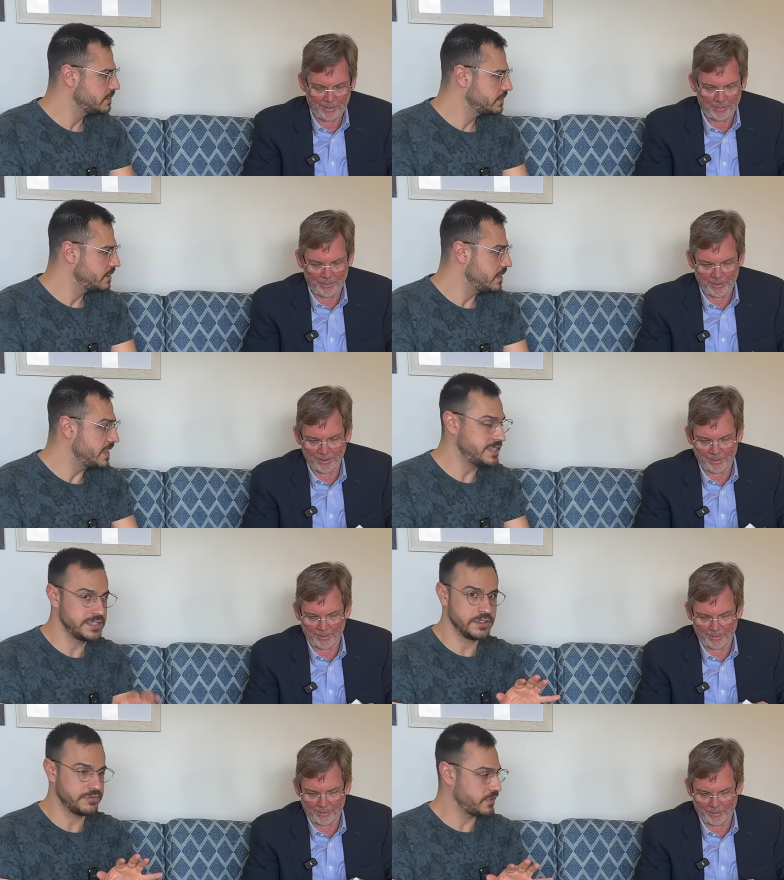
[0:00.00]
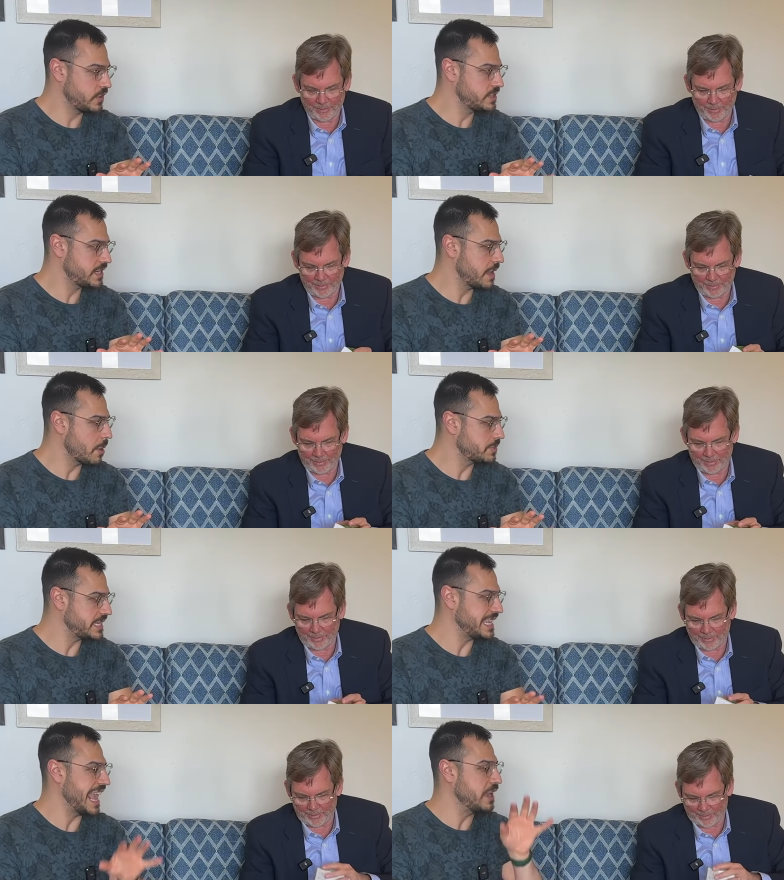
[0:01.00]
Speaker 1: The, this is the first time I'm
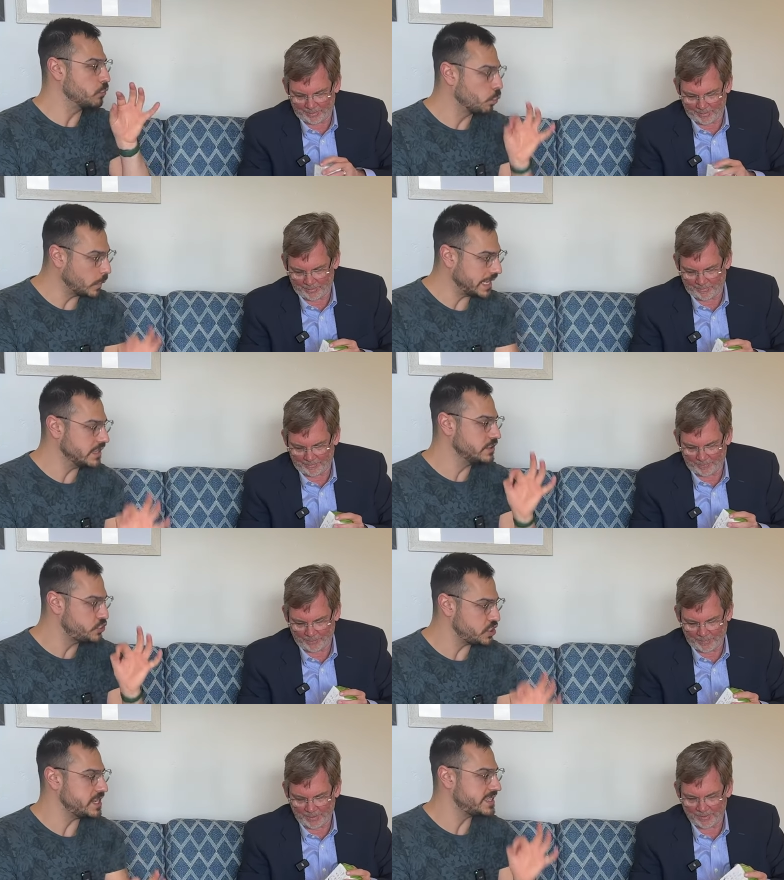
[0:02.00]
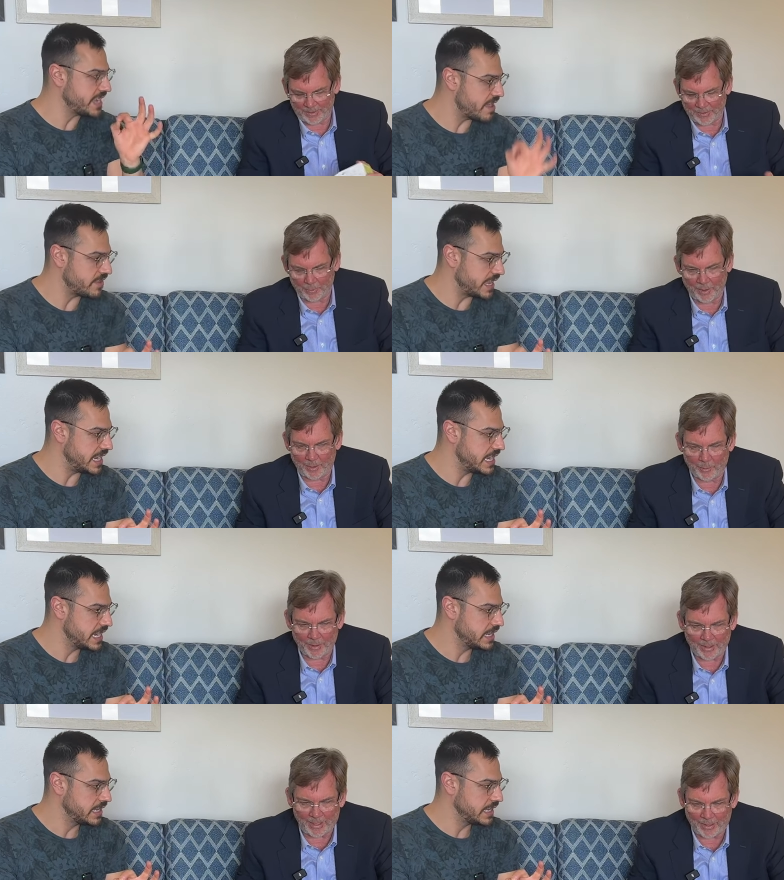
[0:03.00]
seeing a real G7. This is a real
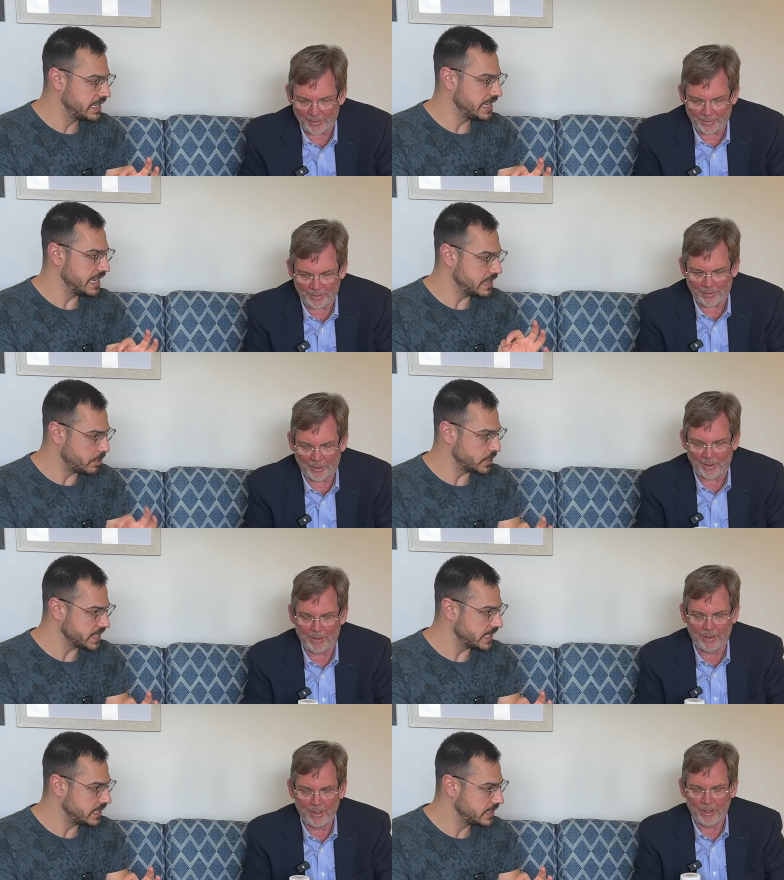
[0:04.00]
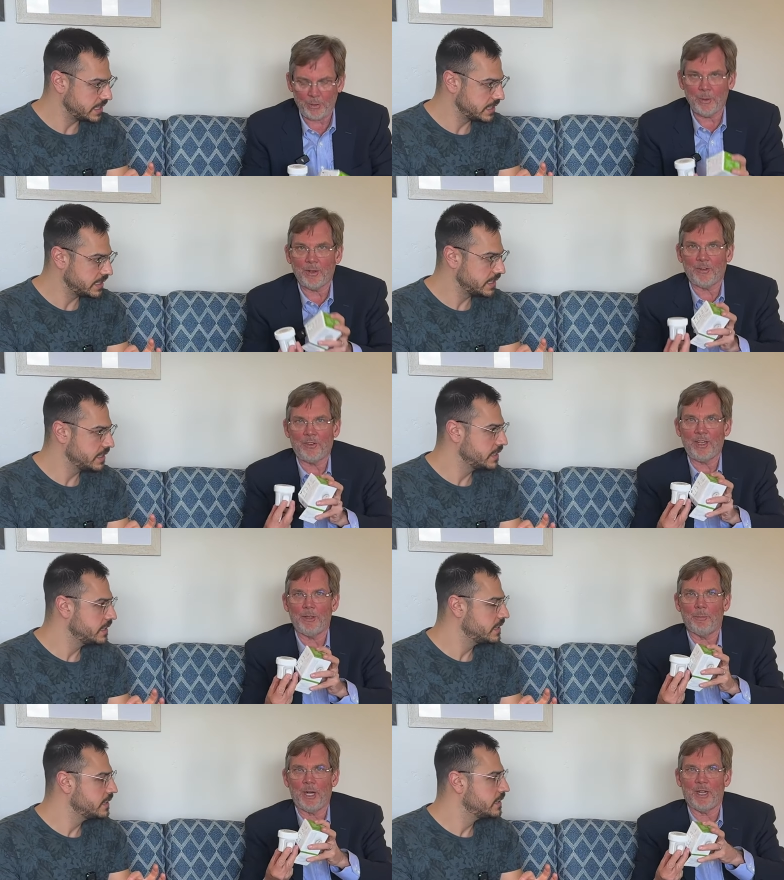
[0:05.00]
one. Uh, the, in the, person.
Speaker 2: You can see
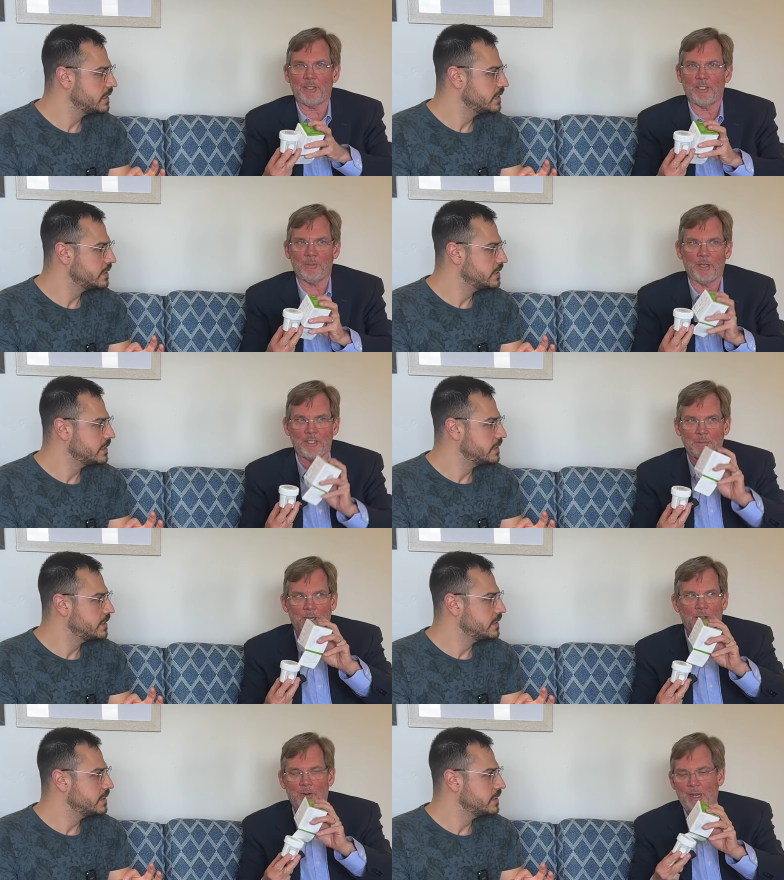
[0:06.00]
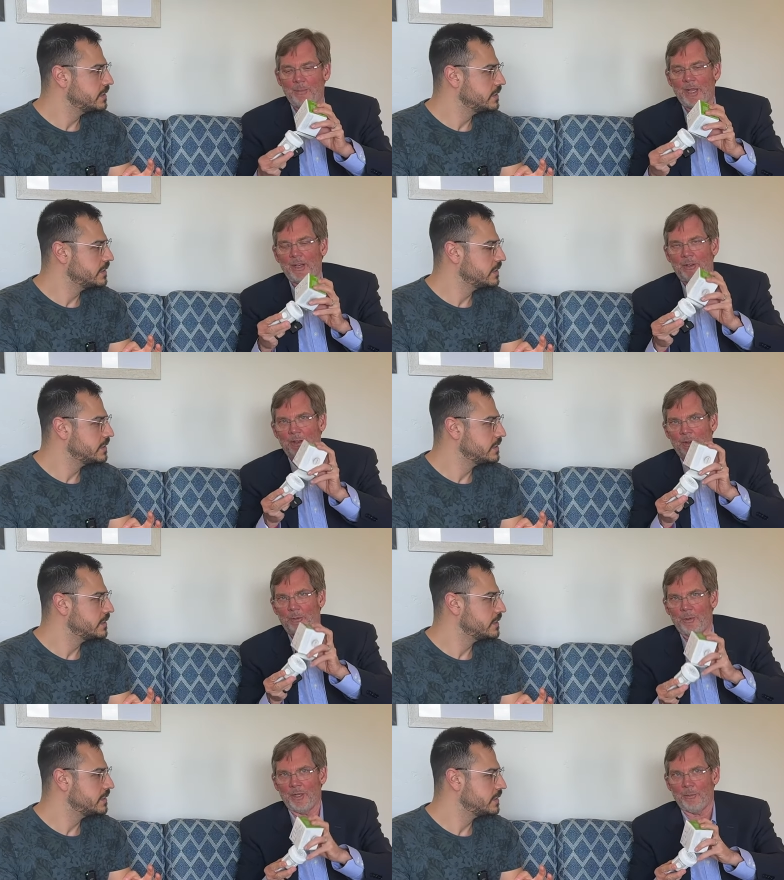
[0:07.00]
the box is much smaller. I'm not good at
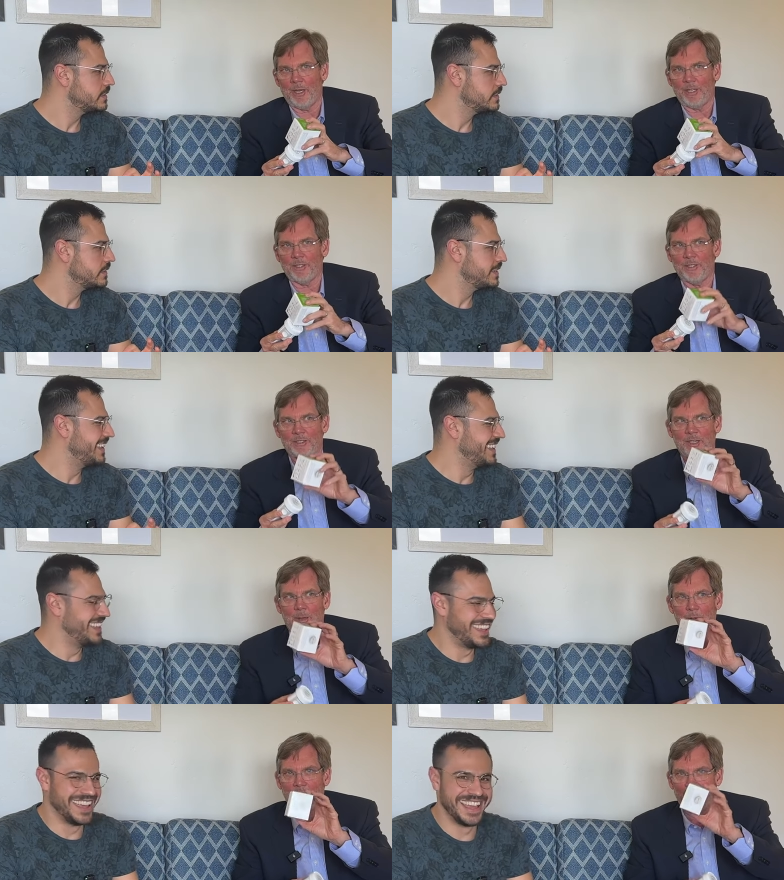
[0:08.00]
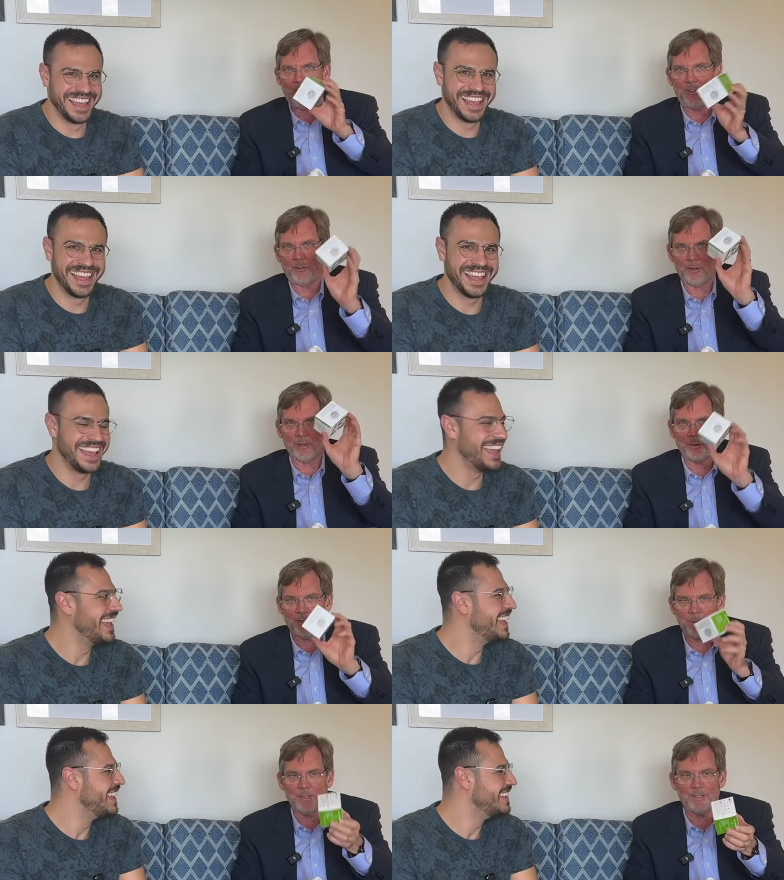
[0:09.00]
opening boxes. I'm a disaster on
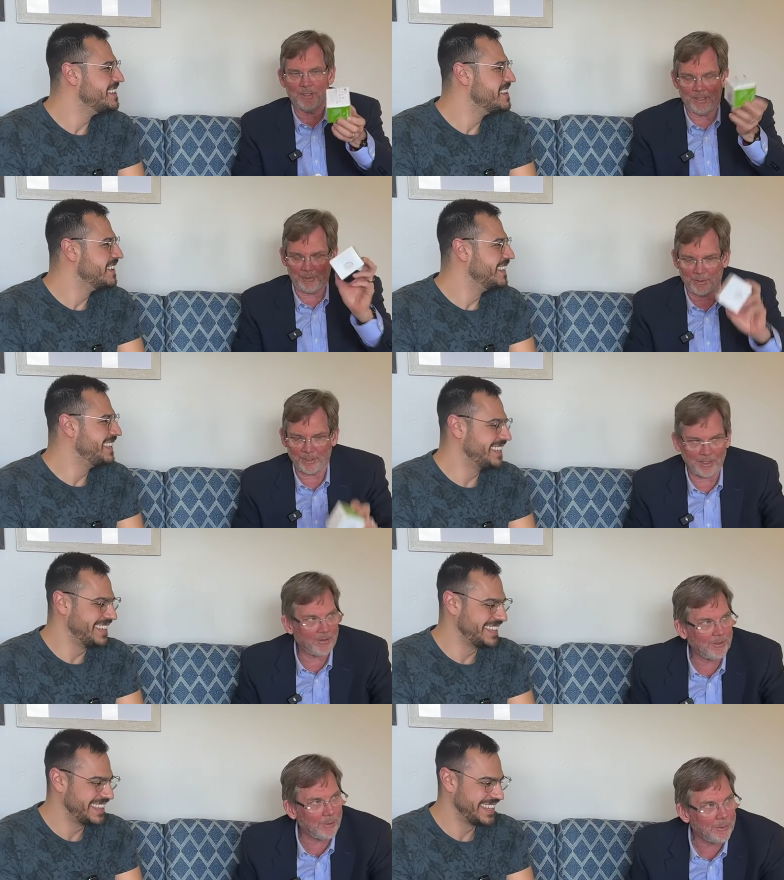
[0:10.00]
Christmas and everything, so